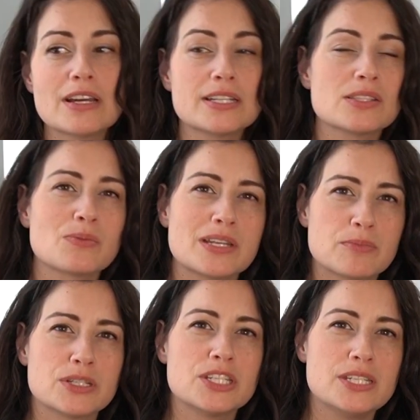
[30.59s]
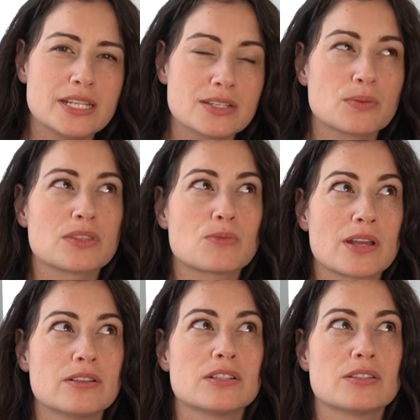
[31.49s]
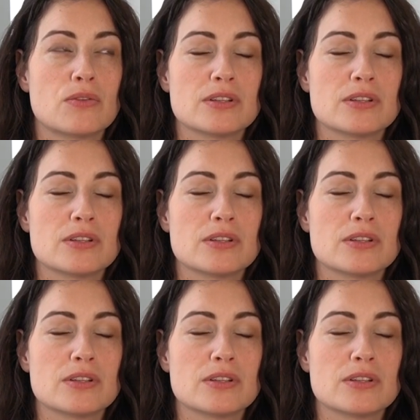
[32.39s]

routing is a way to predict what the weather is